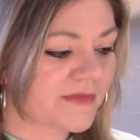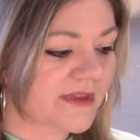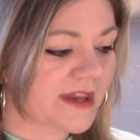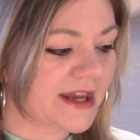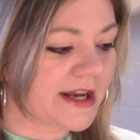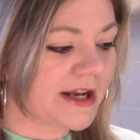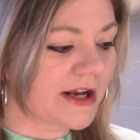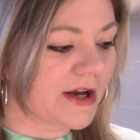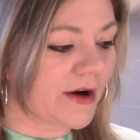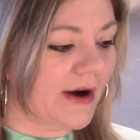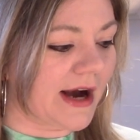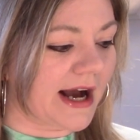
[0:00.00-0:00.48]

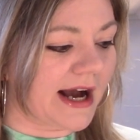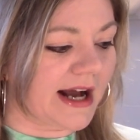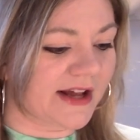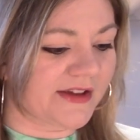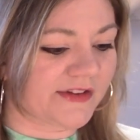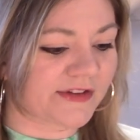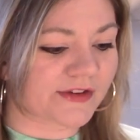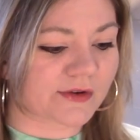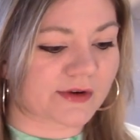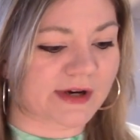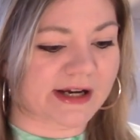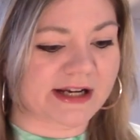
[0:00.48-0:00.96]

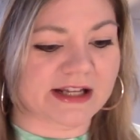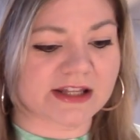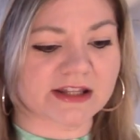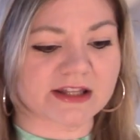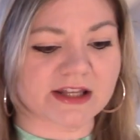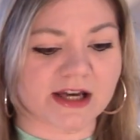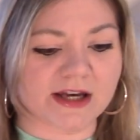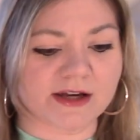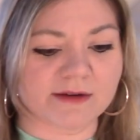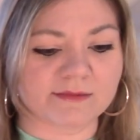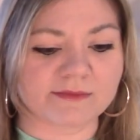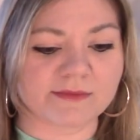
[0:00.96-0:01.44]
Oz granted
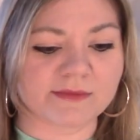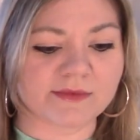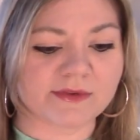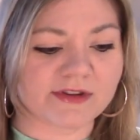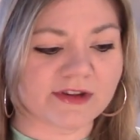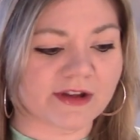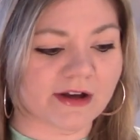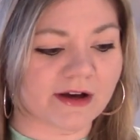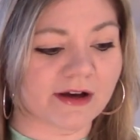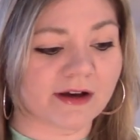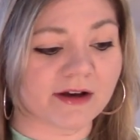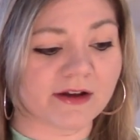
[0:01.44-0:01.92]
them
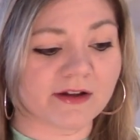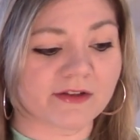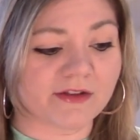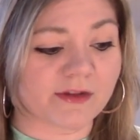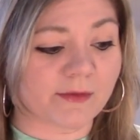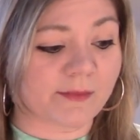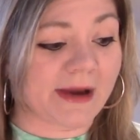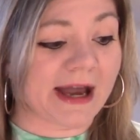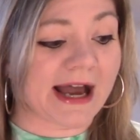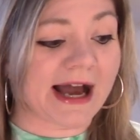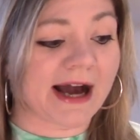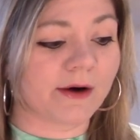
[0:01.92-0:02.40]

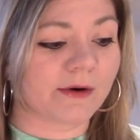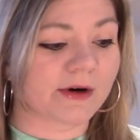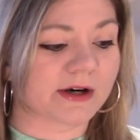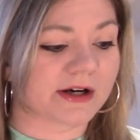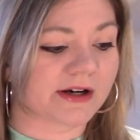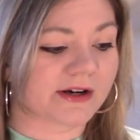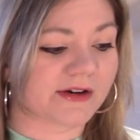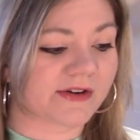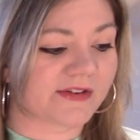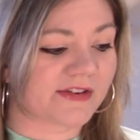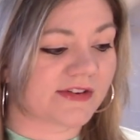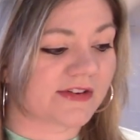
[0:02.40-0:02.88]
the
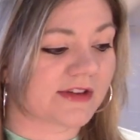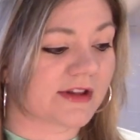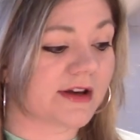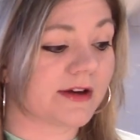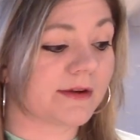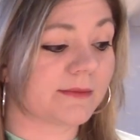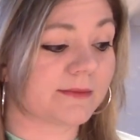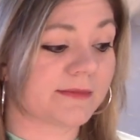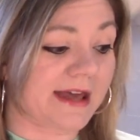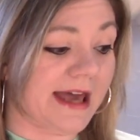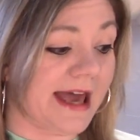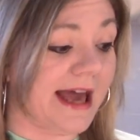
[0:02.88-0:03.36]
powers,
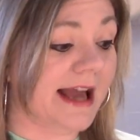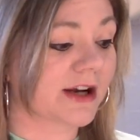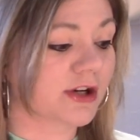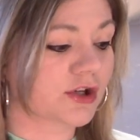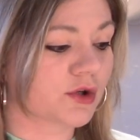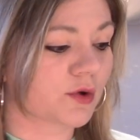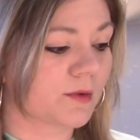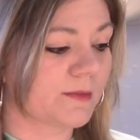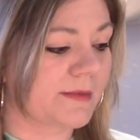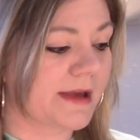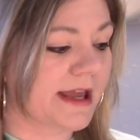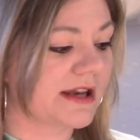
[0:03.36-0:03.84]
the
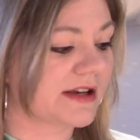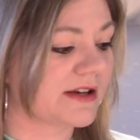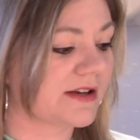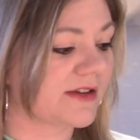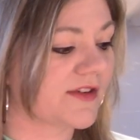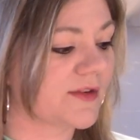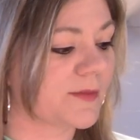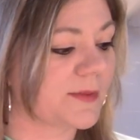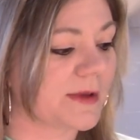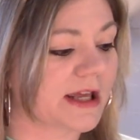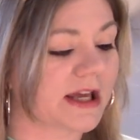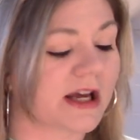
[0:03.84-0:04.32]
actual
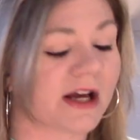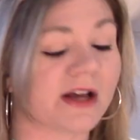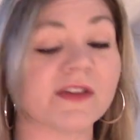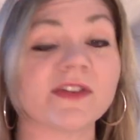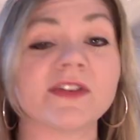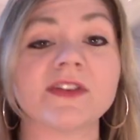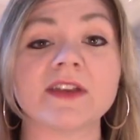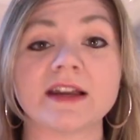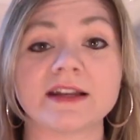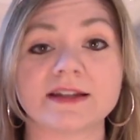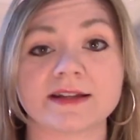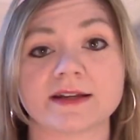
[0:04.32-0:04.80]
maidens,
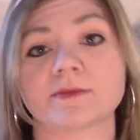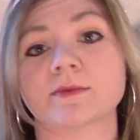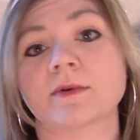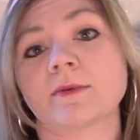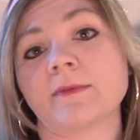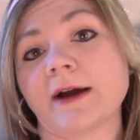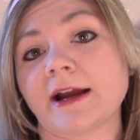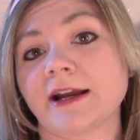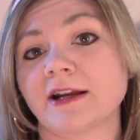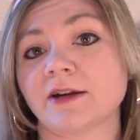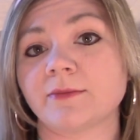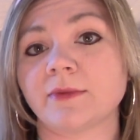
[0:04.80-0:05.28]
because they did
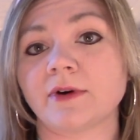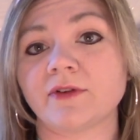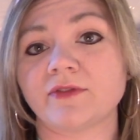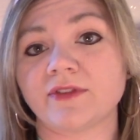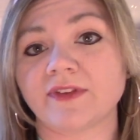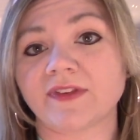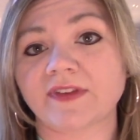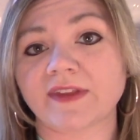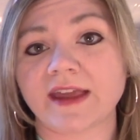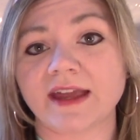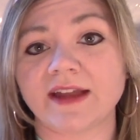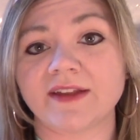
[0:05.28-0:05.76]
remind him of
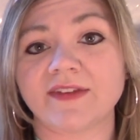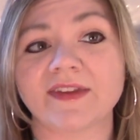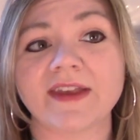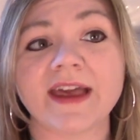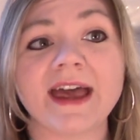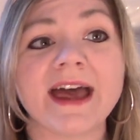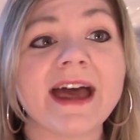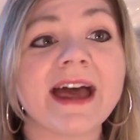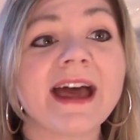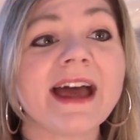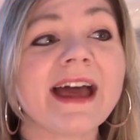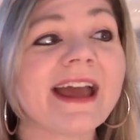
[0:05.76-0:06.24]
his kids.
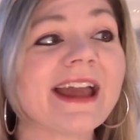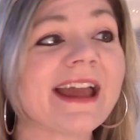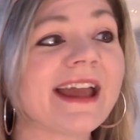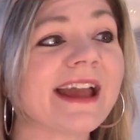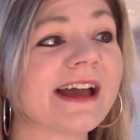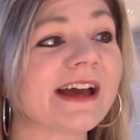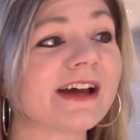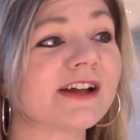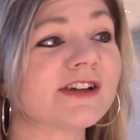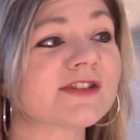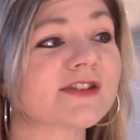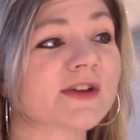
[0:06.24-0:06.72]

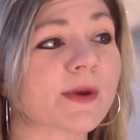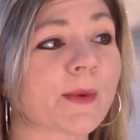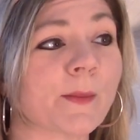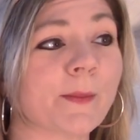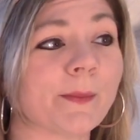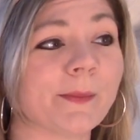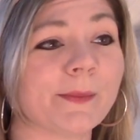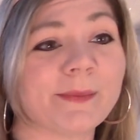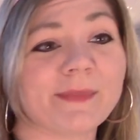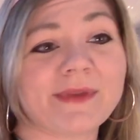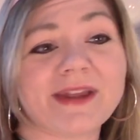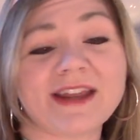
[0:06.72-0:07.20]
And,
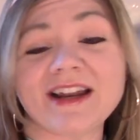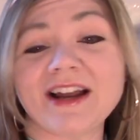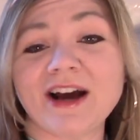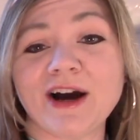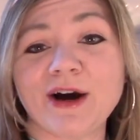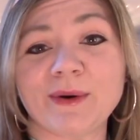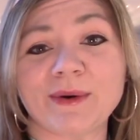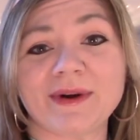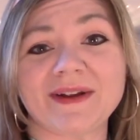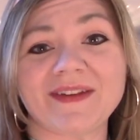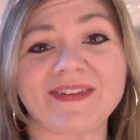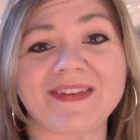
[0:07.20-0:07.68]
you
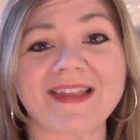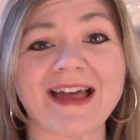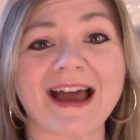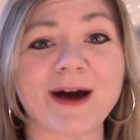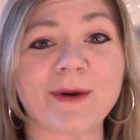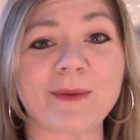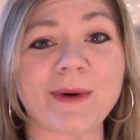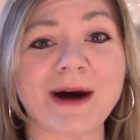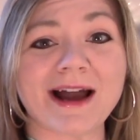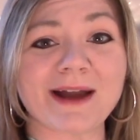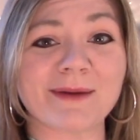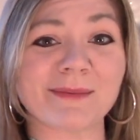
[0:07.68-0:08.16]
know, is
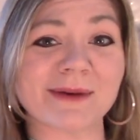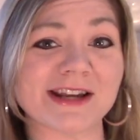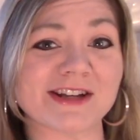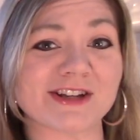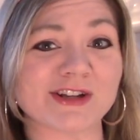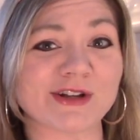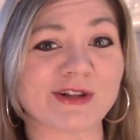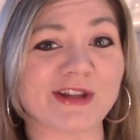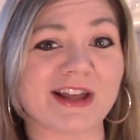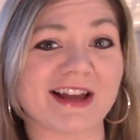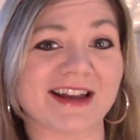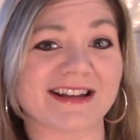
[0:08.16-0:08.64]
that why we
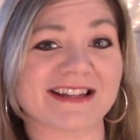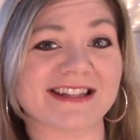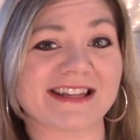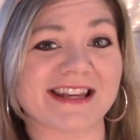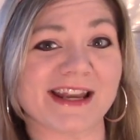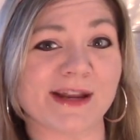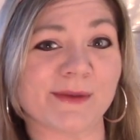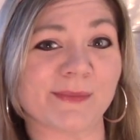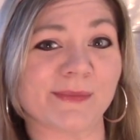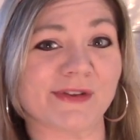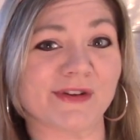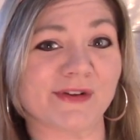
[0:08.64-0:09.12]
do like
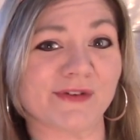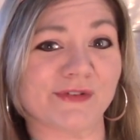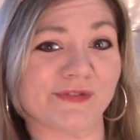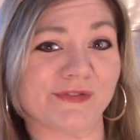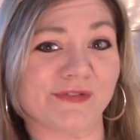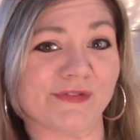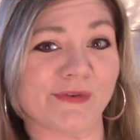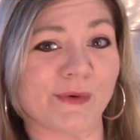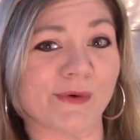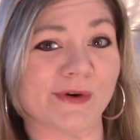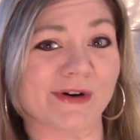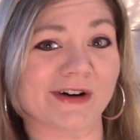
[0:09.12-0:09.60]
teams of
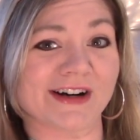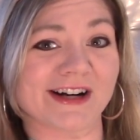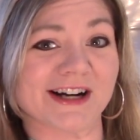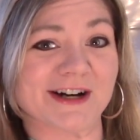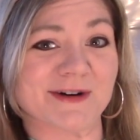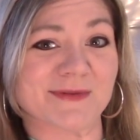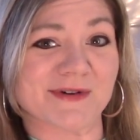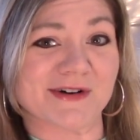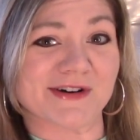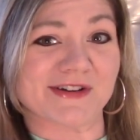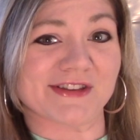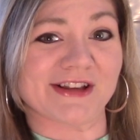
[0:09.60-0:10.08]

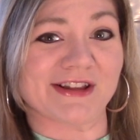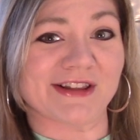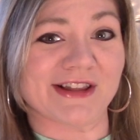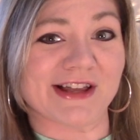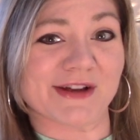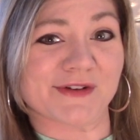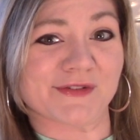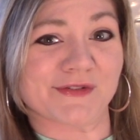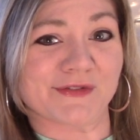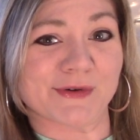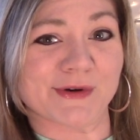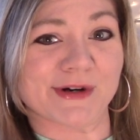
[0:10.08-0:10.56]
four? Weren't there
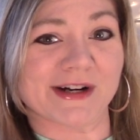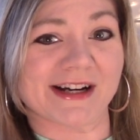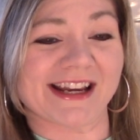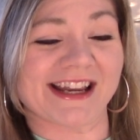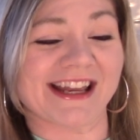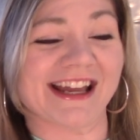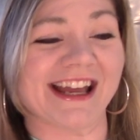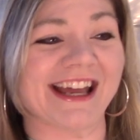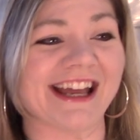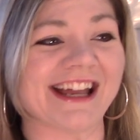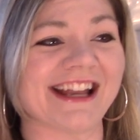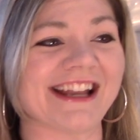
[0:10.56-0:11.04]
like four
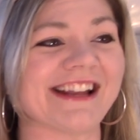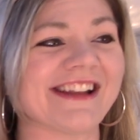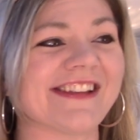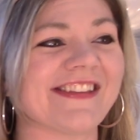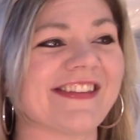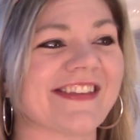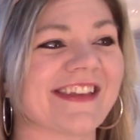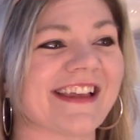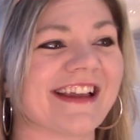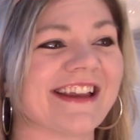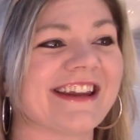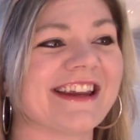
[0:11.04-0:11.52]

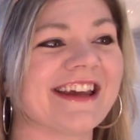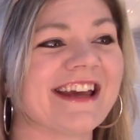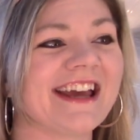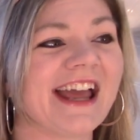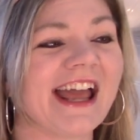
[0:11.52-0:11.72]
kids and